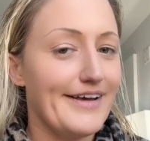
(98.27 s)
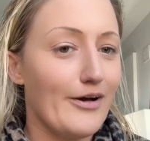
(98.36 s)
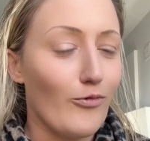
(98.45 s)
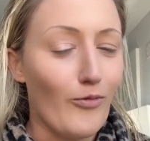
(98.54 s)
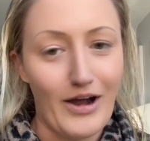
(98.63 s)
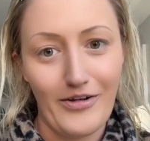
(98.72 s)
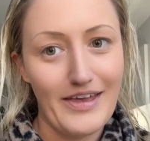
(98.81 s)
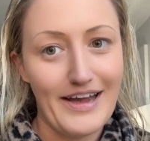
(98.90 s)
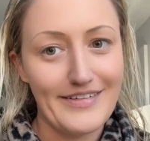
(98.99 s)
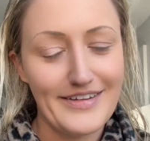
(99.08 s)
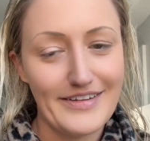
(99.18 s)
Why are they
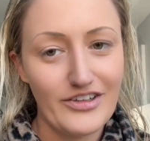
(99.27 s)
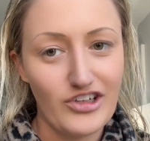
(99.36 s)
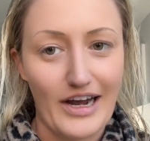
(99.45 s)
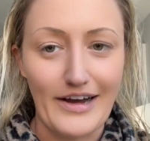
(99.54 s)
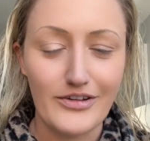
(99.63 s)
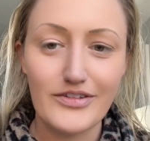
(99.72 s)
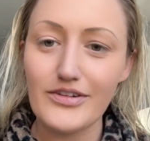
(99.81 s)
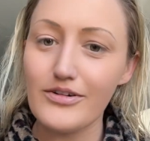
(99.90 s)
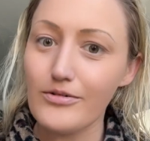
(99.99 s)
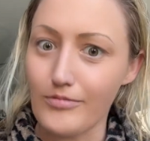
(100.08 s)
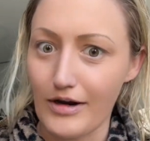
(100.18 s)
asking the child?
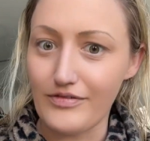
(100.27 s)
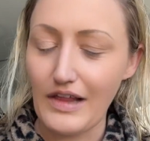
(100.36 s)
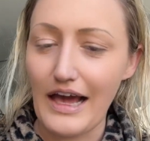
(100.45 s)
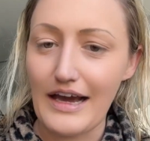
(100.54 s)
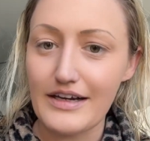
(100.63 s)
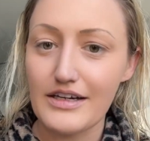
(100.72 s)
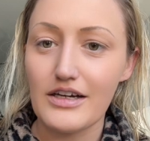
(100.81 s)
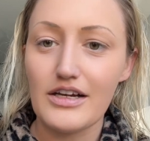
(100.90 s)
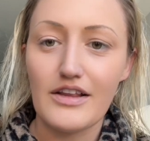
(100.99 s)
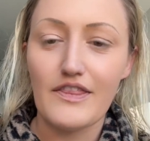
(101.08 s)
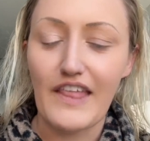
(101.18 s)
Red flag.
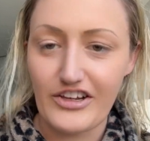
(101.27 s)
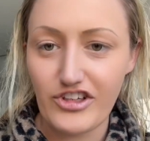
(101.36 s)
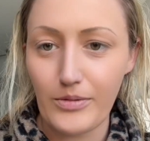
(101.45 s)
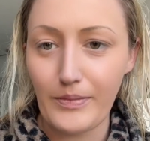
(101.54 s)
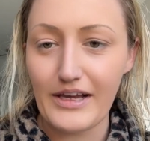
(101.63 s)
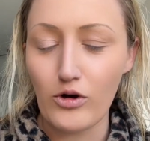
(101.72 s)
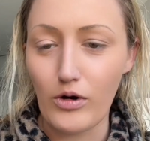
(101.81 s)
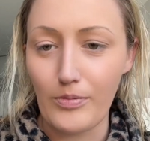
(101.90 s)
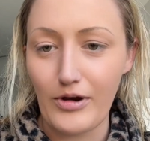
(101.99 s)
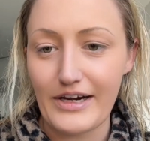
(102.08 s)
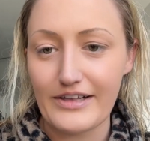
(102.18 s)
They shouldn't be
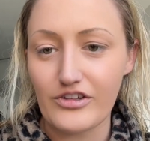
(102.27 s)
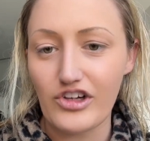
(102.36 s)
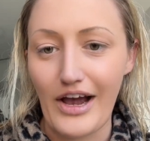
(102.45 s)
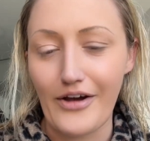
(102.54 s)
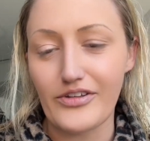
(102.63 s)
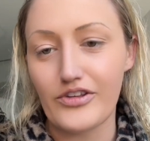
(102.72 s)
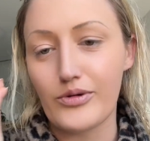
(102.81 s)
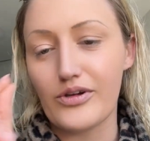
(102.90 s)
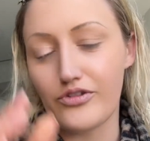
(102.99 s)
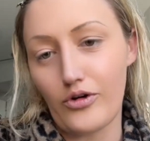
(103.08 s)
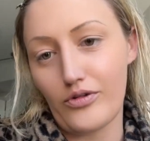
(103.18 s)
incorporating the child into
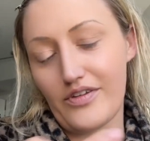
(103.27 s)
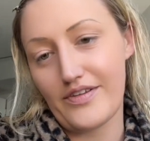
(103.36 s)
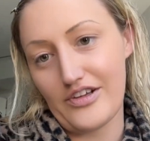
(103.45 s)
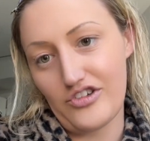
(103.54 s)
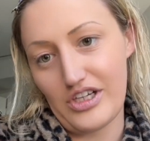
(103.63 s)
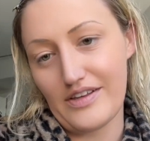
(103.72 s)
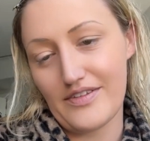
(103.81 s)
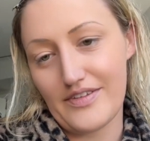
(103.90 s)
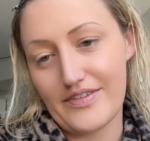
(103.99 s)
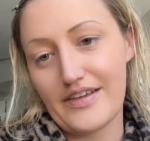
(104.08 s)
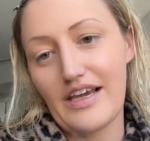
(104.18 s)
adult
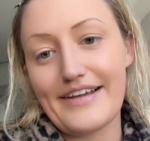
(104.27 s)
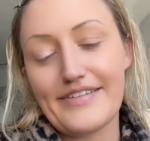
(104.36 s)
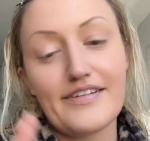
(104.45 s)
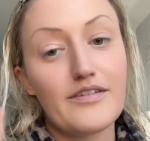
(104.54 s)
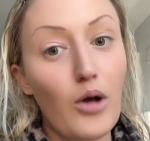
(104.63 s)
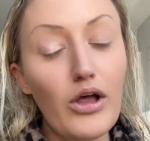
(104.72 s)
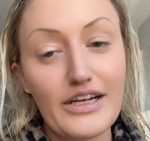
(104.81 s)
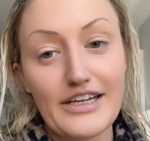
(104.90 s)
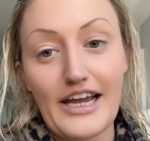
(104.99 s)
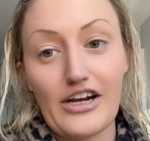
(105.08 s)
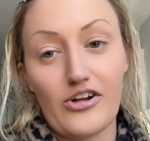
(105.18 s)
decisions. It is a small
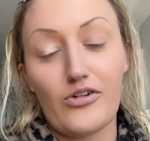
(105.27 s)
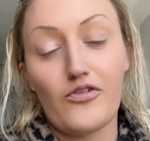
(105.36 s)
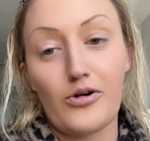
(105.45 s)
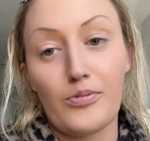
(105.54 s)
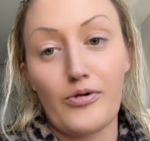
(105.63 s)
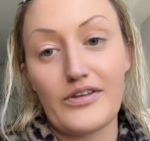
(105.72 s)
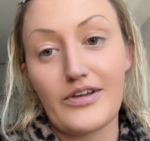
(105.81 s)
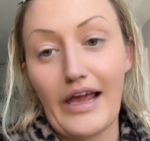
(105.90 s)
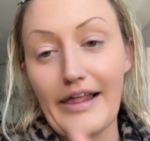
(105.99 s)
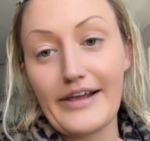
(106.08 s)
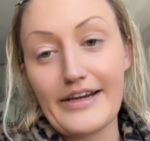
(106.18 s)
indicator for parental
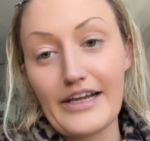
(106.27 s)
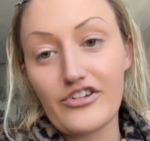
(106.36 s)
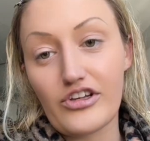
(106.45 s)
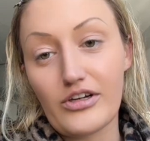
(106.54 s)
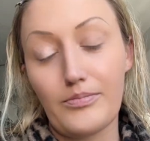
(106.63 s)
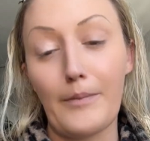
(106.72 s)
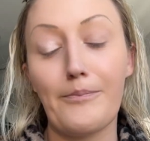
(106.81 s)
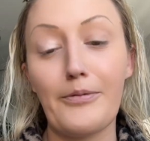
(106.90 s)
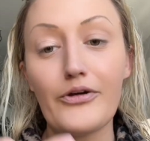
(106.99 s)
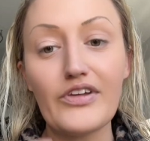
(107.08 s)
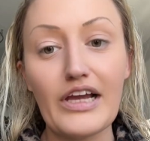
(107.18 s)
alienation, but
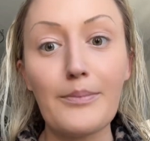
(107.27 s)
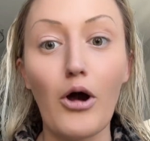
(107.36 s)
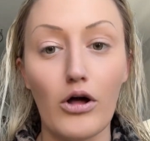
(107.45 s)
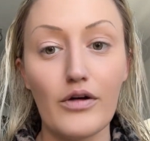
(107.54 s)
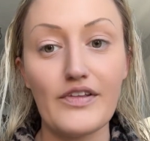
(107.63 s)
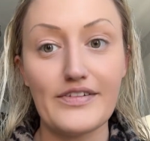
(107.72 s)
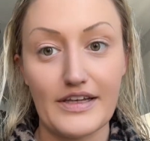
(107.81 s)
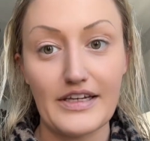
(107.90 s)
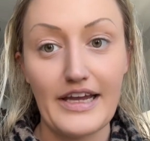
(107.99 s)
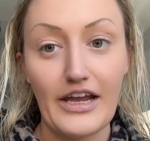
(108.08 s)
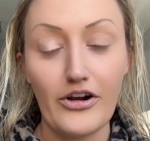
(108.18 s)
building up all of these
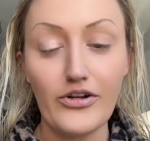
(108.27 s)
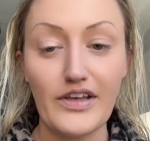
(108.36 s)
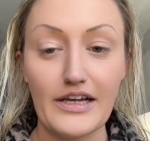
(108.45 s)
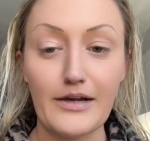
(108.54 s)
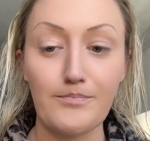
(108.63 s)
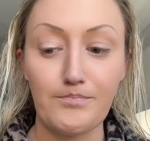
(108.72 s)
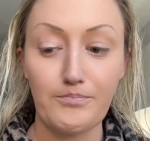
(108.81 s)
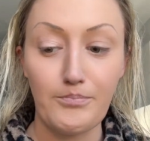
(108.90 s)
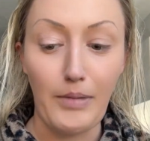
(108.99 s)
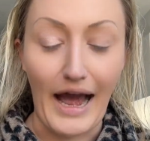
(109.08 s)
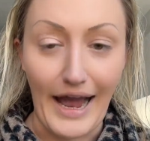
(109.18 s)
indicators and
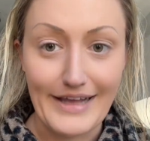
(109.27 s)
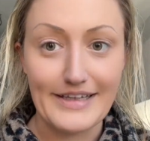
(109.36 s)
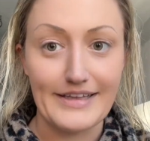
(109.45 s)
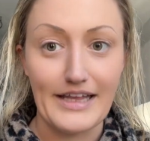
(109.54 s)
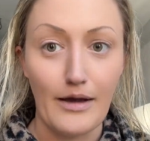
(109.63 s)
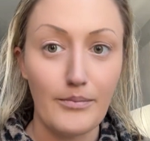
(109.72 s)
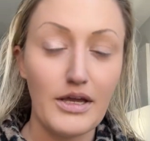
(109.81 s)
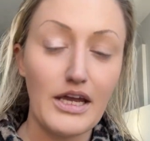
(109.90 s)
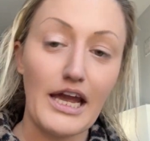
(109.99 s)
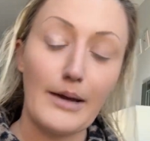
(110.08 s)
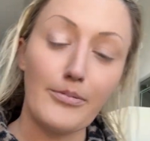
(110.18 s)
compiling them
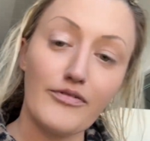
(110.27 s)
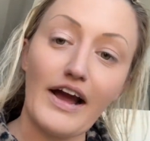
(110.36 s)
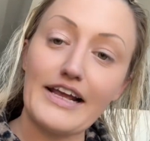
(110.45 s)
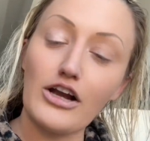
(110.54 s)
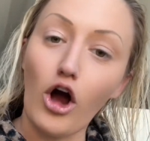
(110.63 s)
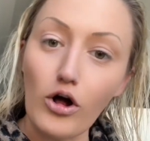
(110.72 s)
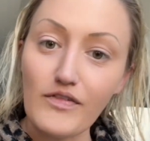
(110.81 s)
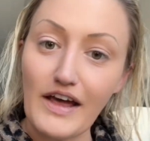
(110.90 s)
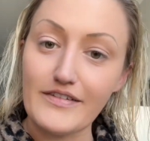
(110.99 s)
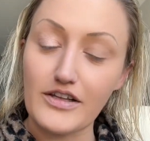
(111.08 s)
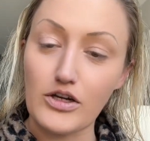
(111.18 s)
and providing all of
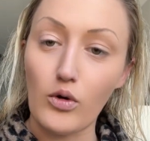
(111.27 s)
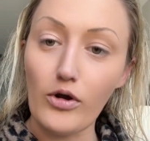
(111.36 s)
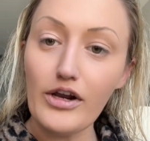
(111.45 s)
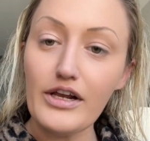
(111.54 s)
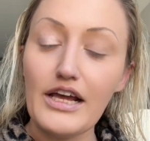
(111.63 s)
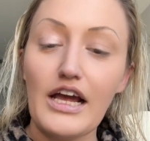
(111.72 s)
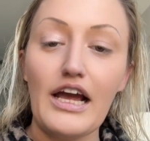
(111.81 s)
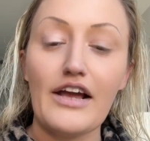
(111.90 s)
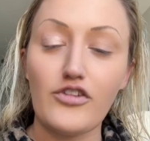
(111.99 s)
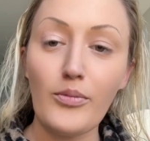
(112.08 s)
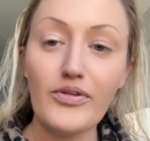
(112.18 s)
that to the court,
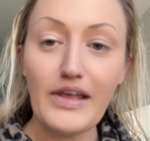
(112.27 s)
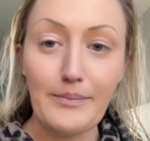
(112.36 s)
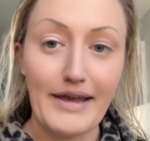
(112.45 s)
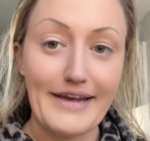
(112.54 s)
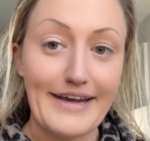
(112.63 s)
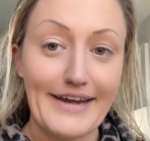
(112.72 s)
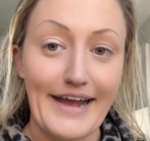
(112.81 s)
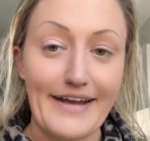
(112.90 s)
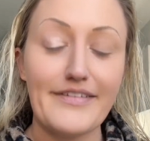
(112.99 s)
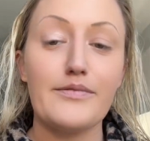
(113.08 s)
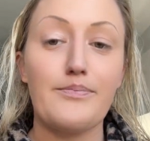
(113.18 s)
it's almost like making a
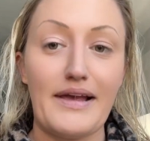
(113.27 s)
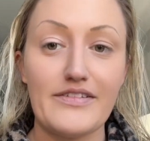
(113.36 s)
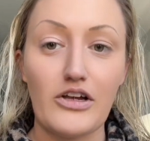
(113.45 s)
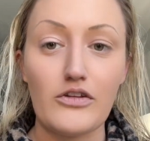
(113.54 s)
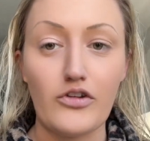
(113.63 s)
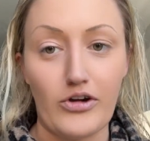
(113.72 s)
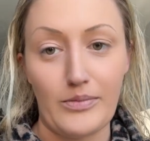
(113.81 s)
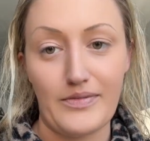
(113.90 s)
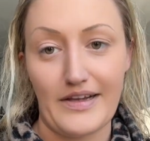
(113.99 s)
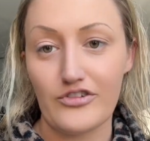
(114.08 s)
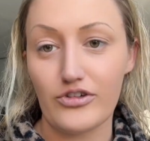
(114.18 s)
case based on
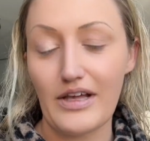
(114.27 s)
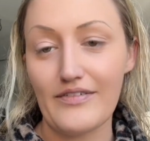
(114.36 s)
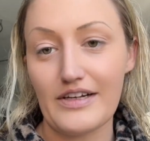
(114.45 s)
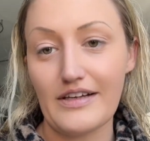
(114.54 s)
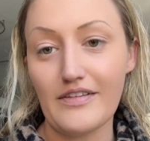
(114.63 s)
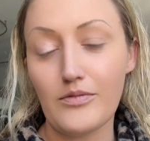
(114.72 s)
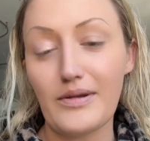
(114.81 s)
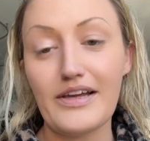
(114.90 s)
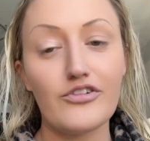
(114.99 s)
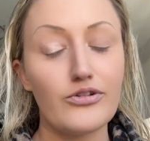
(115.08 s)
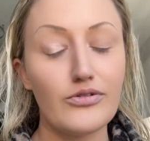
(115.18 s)
circumstantial evidence,
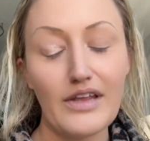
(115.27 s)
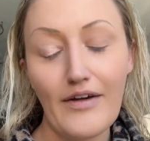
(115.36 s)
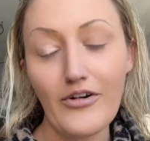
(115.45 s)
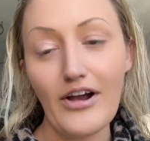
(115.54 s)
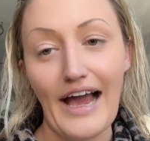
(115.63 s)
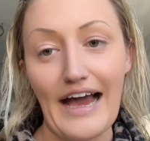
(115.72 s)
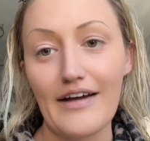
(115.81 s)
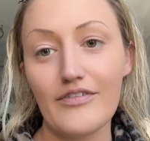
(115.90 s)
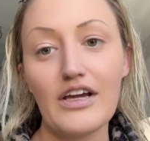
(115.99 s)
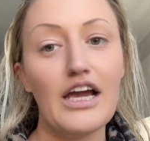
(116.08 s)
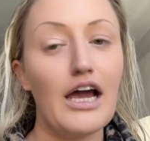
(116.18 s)
because you'll never
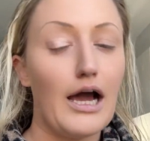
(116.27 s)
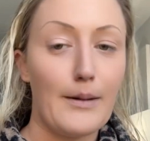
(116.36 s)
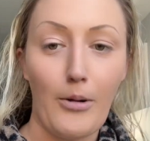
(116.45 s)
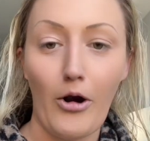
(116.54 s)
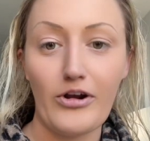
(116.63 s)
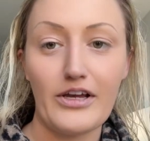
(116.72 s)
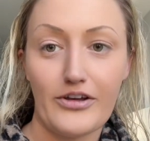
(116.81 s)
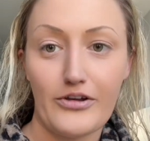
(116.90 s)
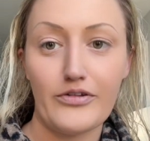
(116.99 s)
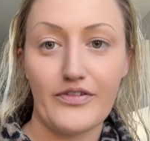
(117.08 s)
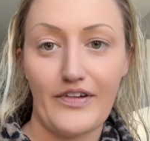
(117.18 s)
have a party
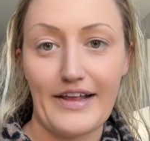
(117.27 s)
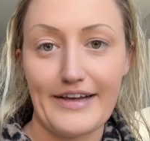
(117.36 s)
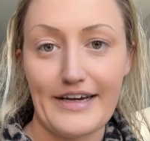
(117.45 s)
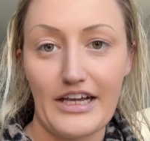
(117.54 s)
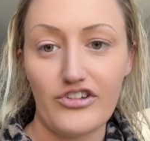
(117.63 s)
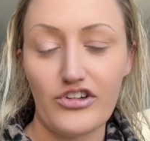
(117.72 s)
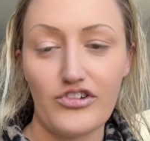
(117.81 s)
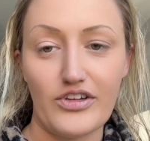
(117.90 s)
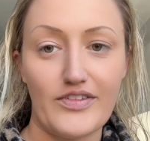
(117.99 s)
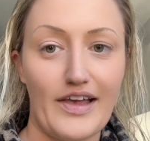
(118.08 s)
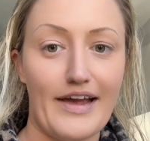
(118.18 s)
accused of alienation
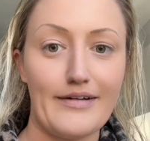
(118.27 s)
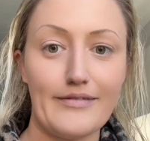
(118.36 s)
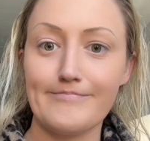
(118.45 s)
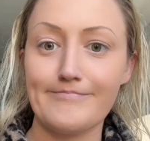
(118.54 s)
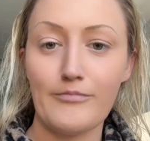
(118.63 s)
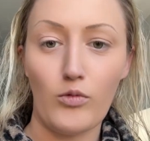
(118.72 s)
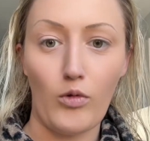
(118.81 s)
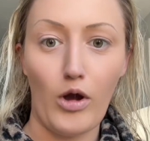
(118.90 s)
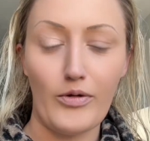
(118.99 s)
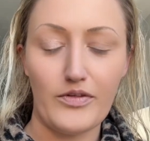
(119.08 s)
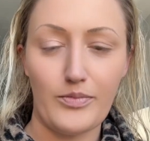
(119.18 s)
just say,
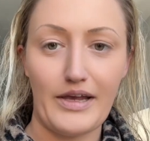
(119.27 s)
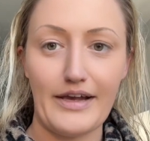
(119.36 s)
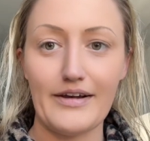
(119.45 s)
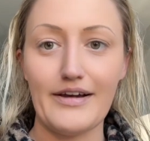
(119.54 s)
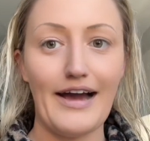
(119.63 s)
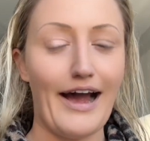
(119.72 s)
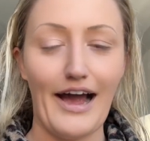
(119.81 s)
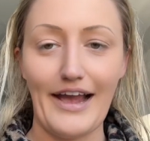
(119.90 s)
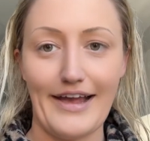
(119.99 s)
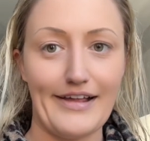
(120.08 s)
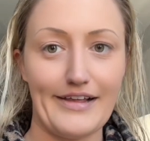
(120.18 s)
woe is me, I
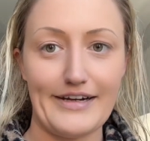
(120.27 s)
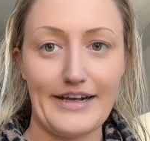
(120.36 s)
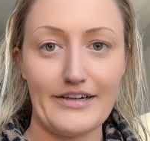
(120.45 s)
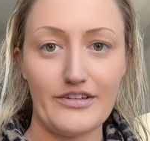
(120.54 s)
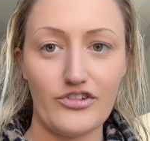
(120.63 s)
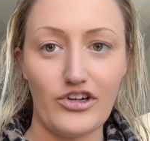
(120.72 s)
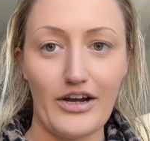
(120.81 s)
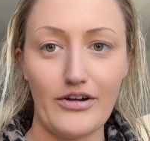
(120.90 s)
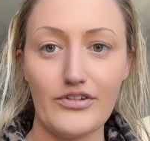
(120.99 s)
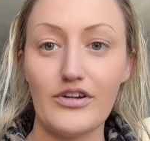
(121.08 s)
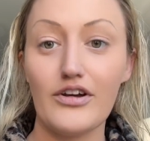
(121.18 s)
alienated the
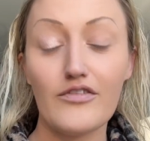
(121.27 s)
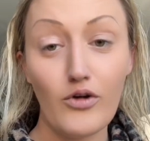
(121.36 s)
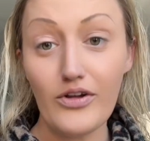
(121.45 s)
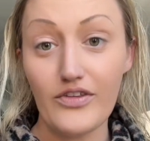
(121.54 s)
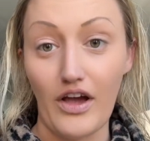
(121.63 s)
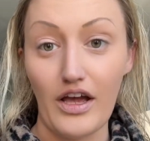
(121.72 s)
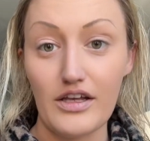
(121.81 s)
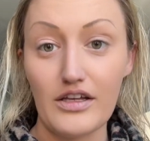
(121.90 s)
child. Of course not.